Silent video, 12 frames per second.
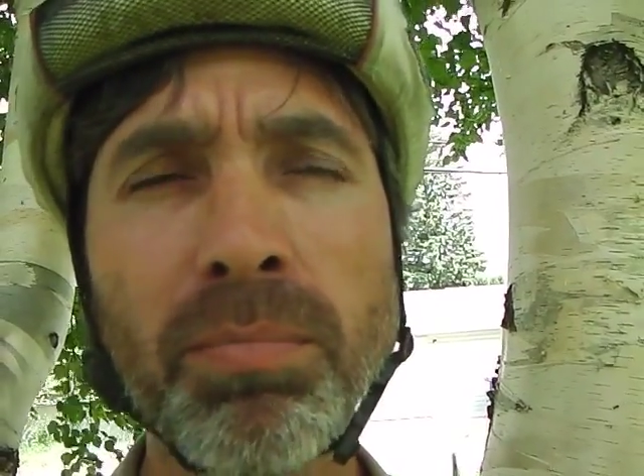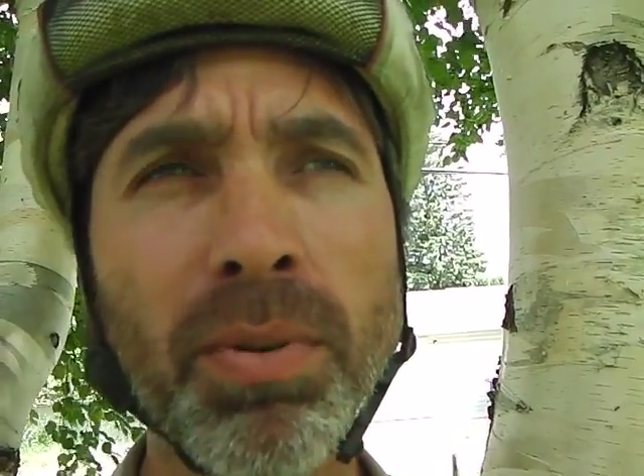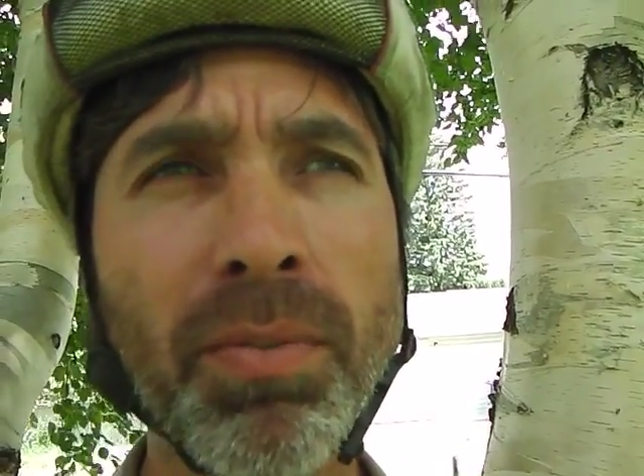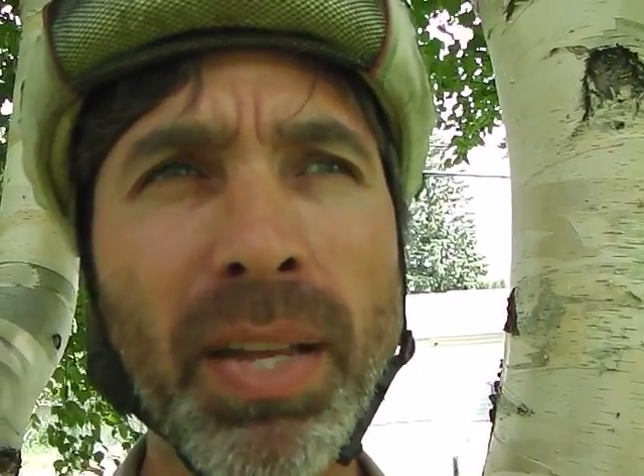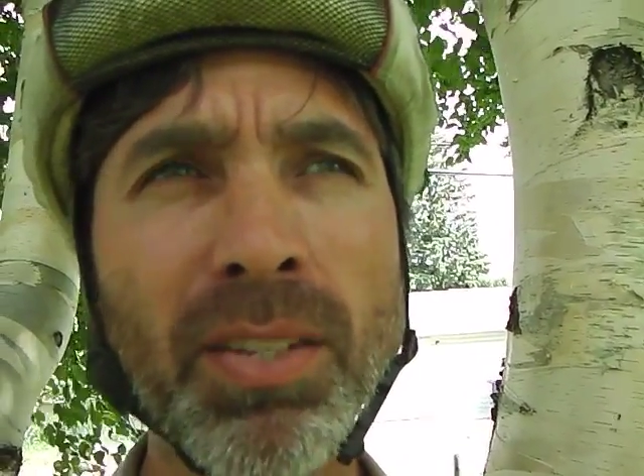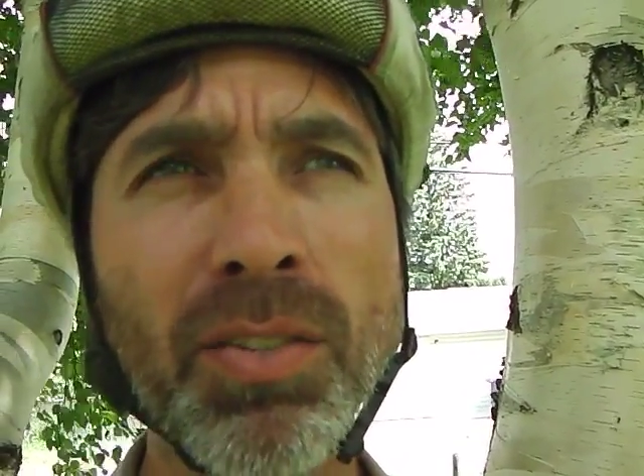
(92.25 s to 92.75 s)

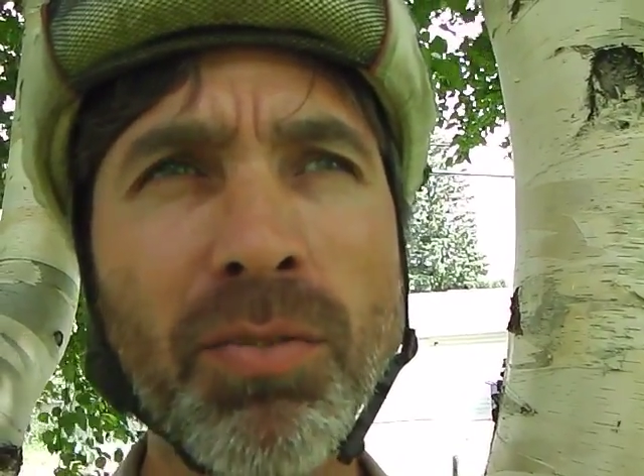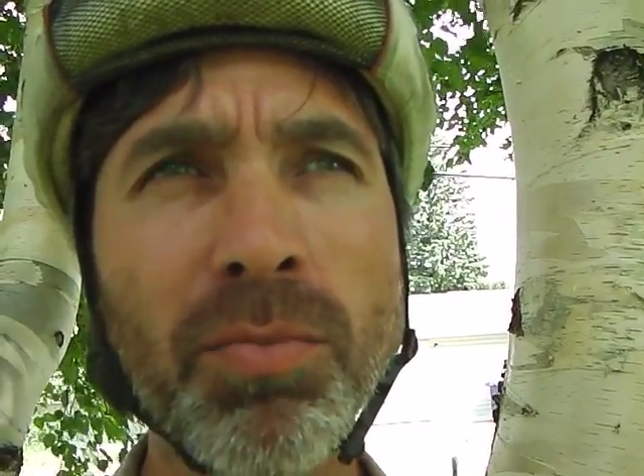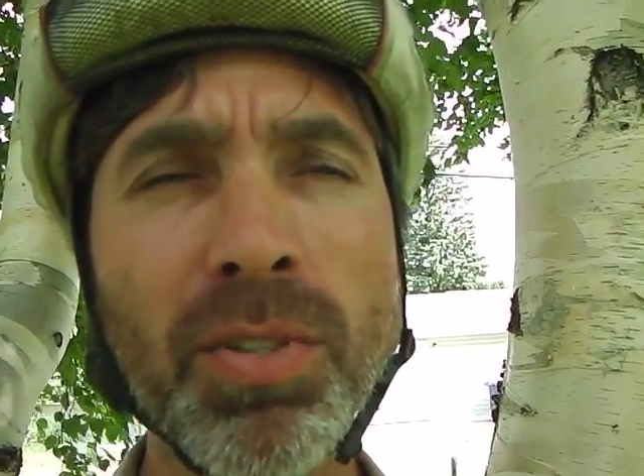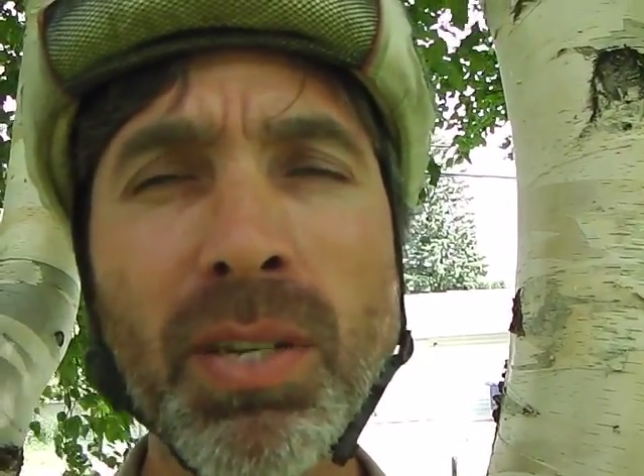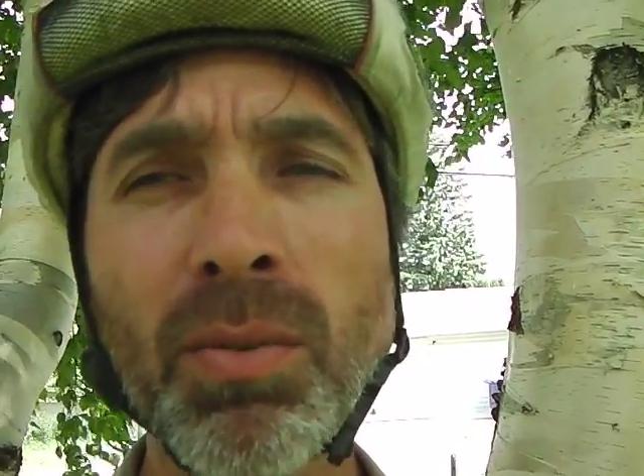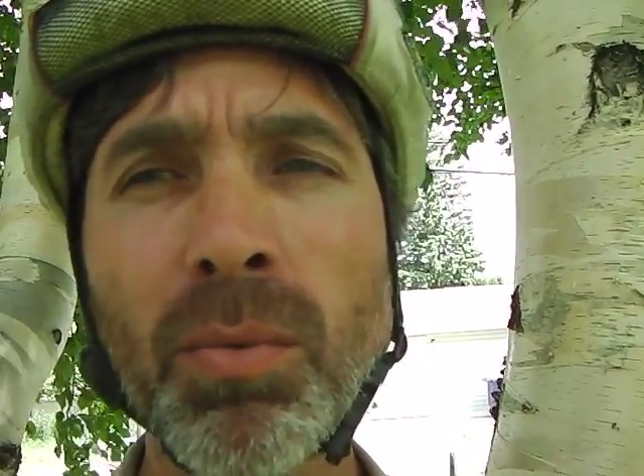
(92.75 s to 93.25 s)
prevents us from
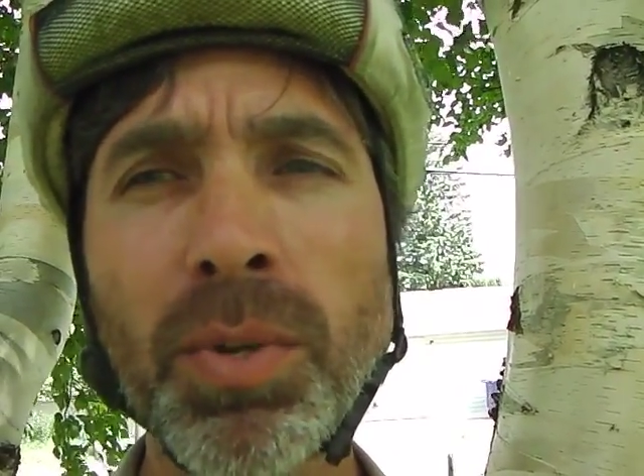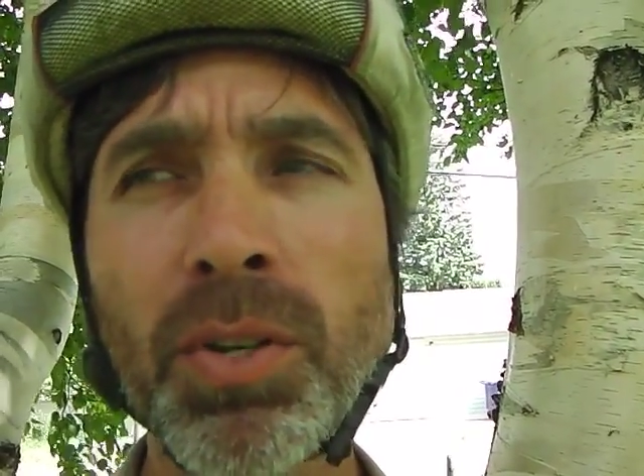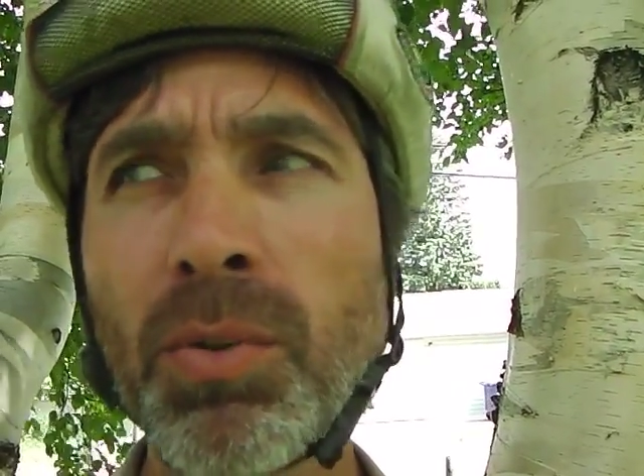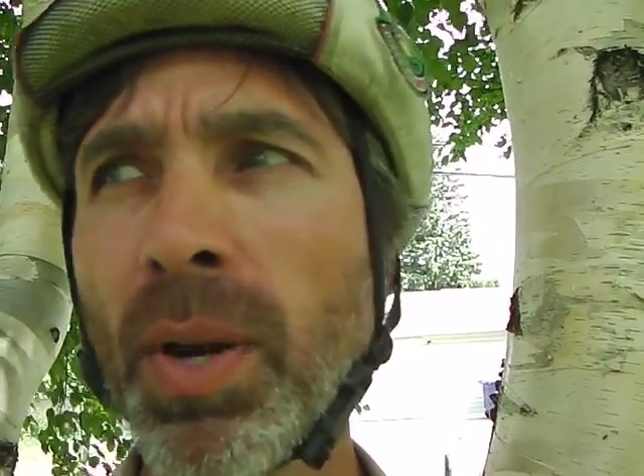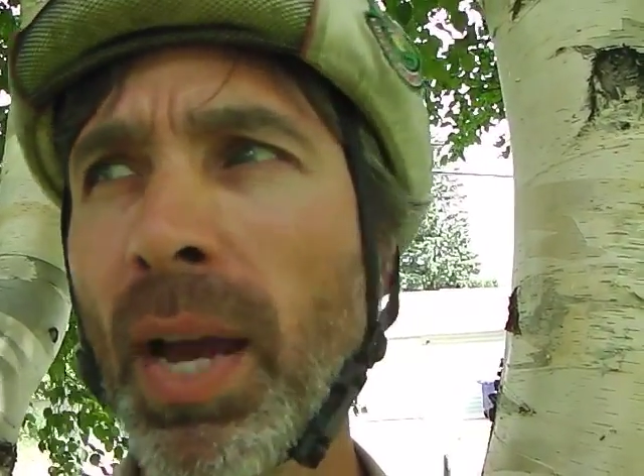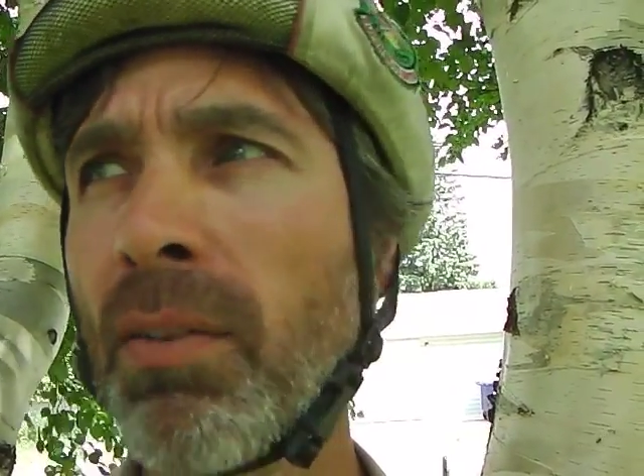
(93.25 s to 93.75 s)
seeing what we
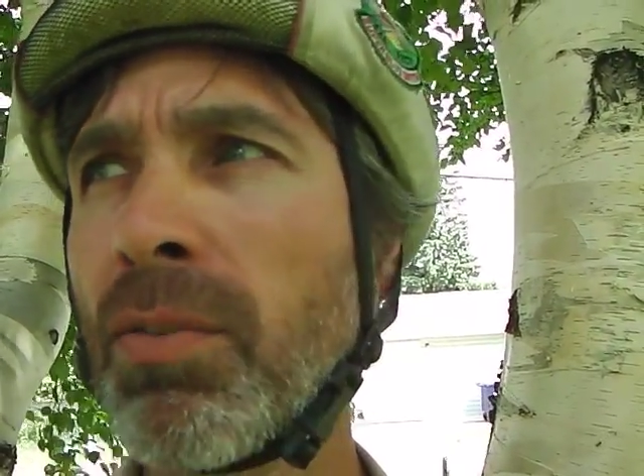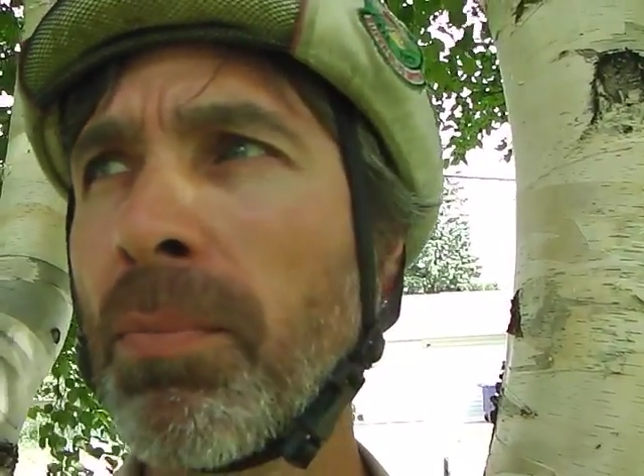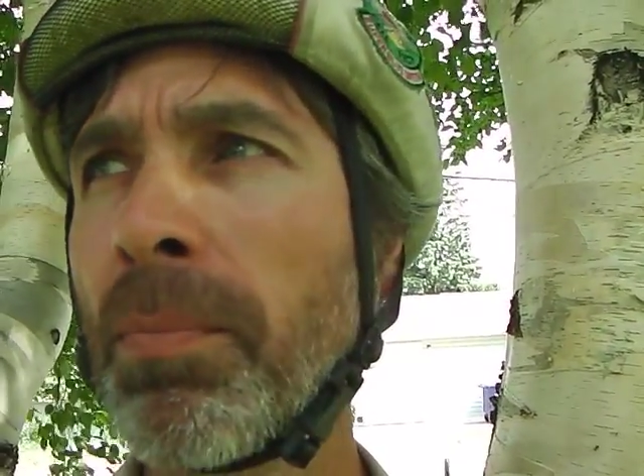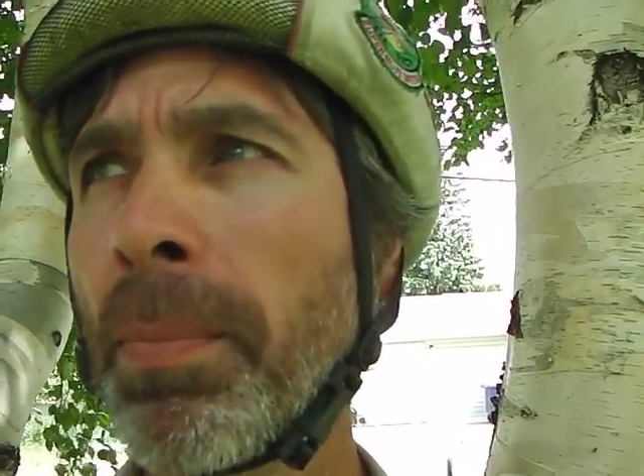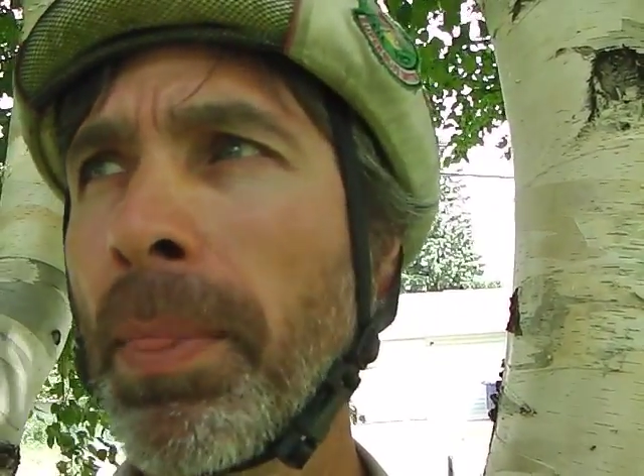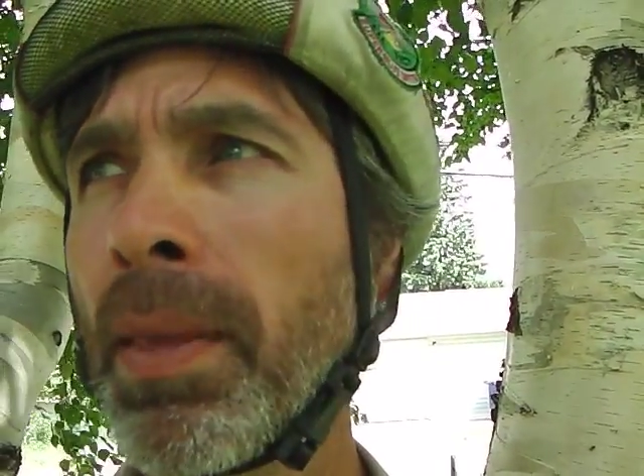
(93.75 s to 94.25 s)
do have.
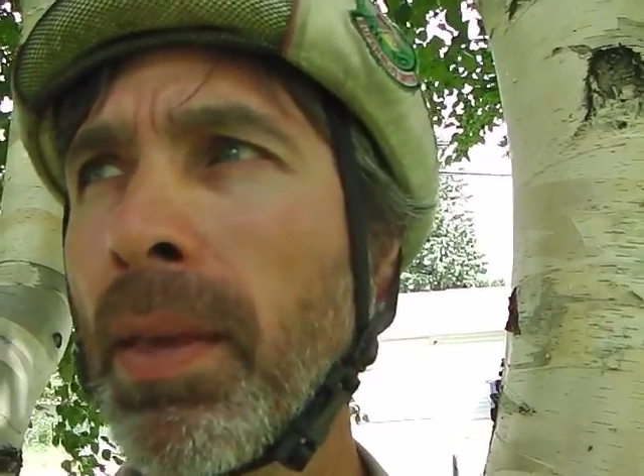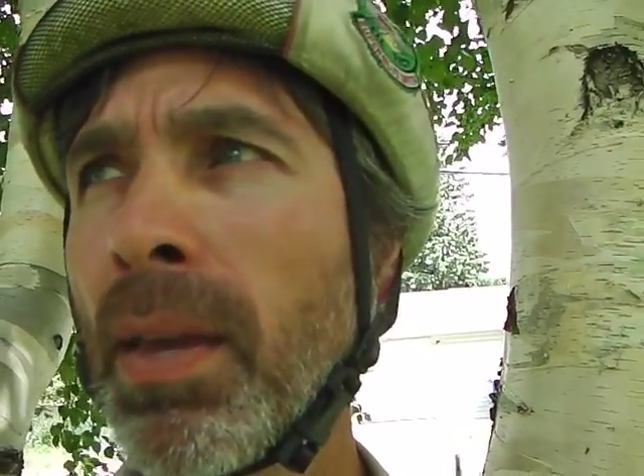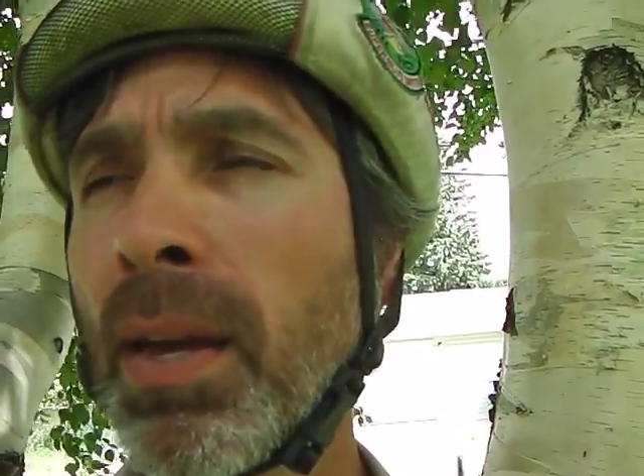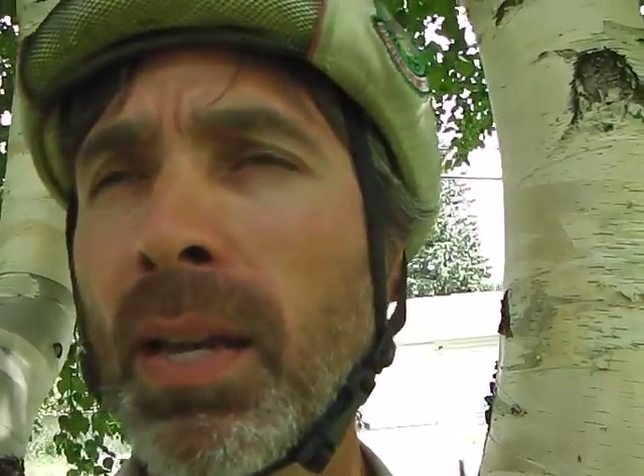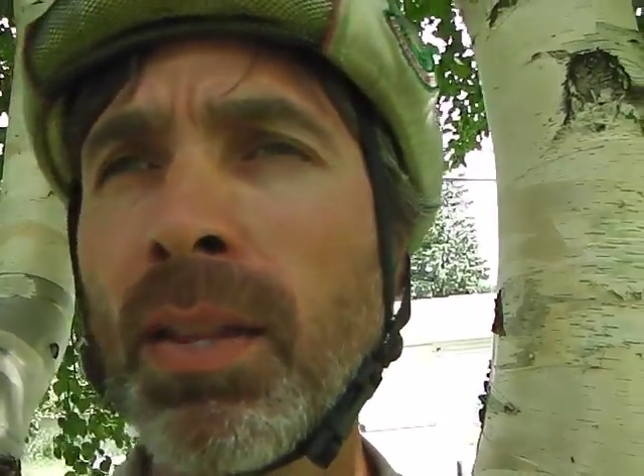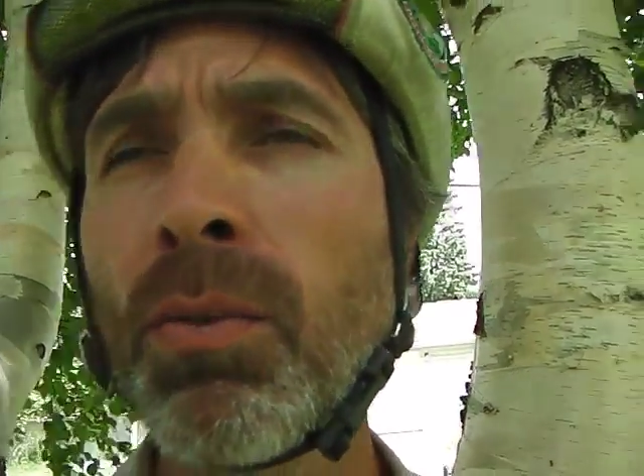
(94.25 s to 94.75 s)

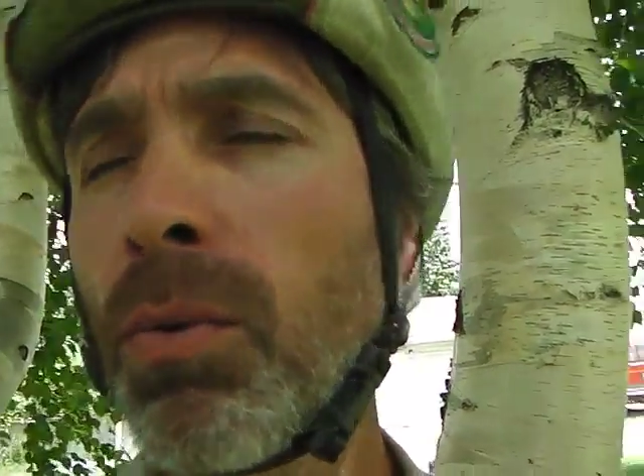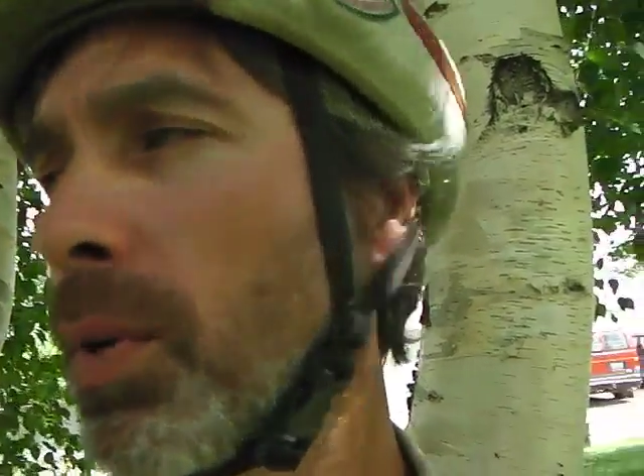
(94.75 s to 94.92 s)
I think what